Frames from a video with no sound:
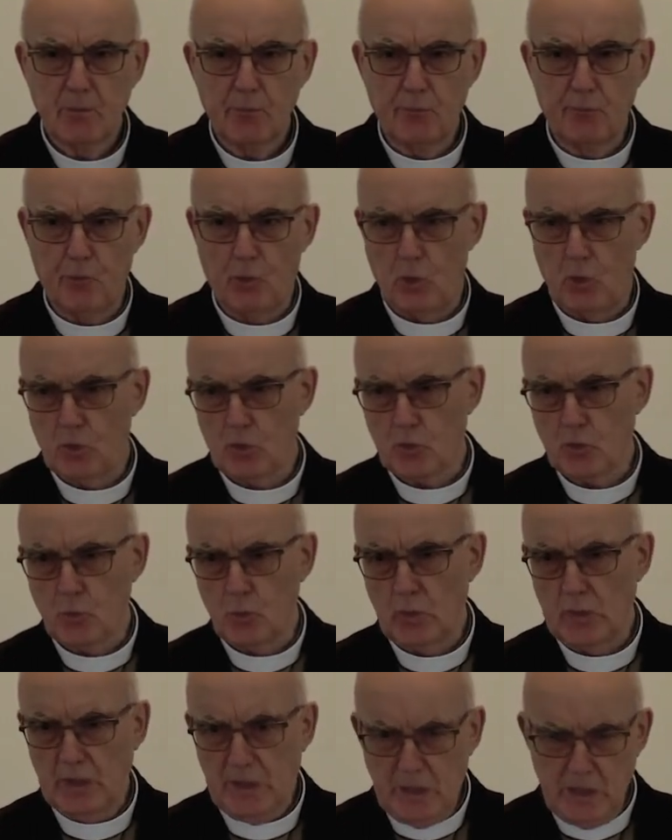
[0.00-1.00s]
fall
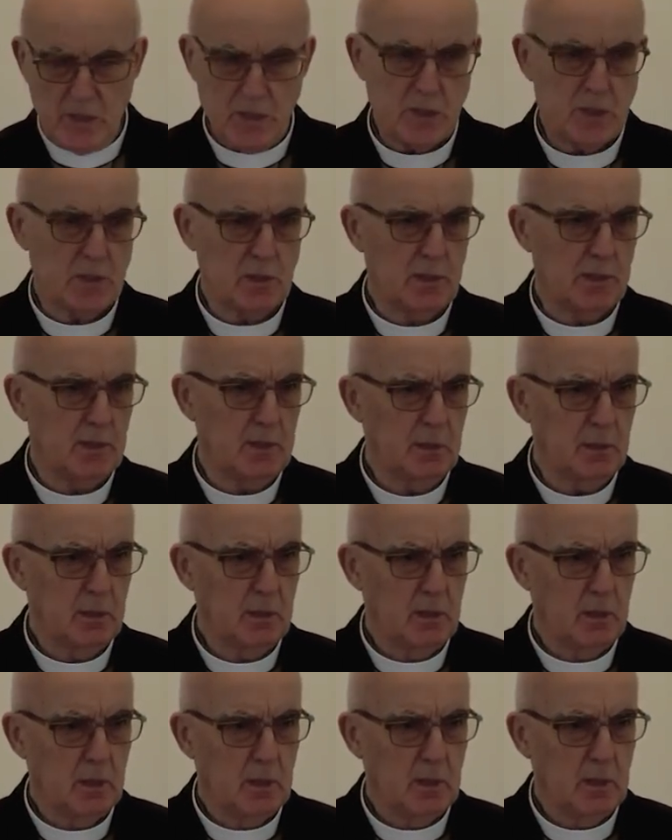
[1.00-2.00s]
so easily
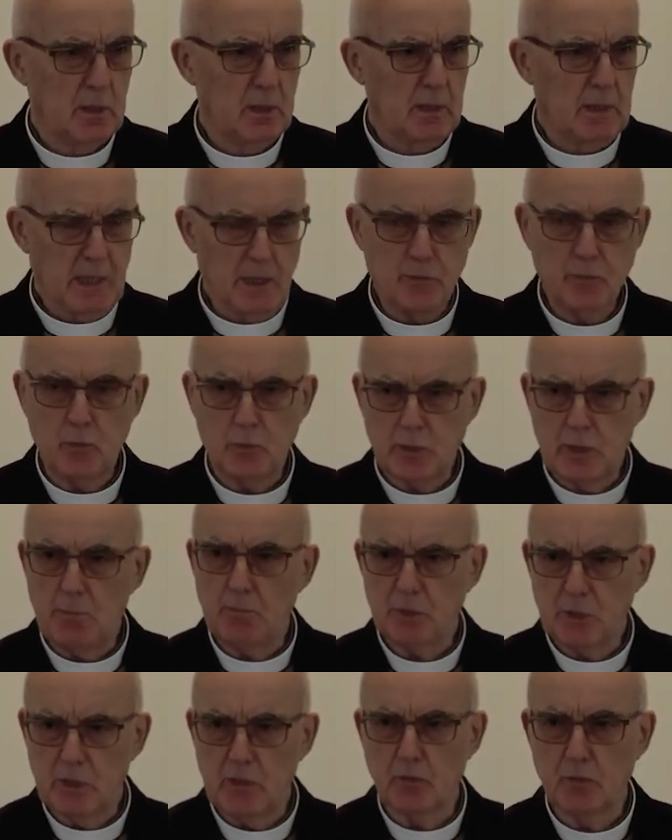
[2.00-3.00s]
into
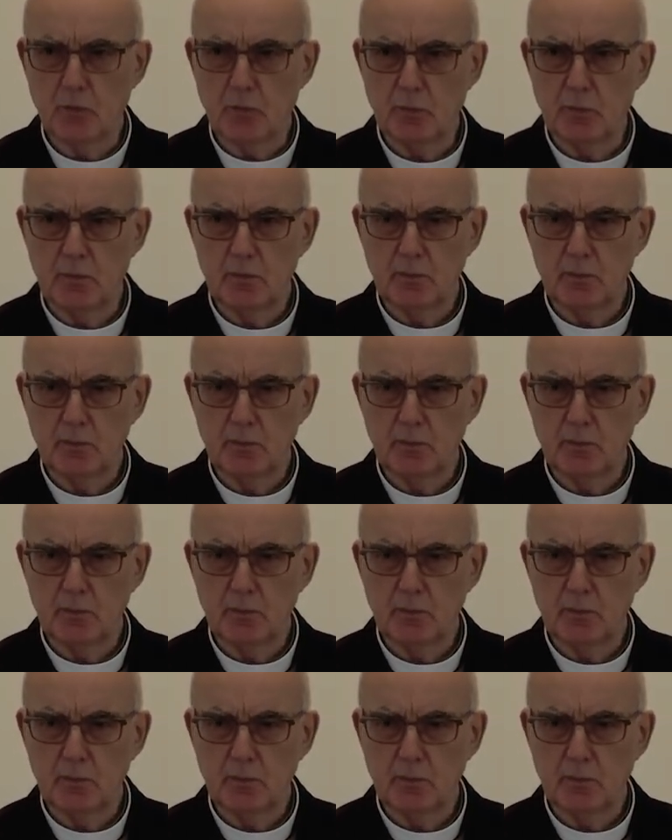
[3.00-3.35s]
temptation,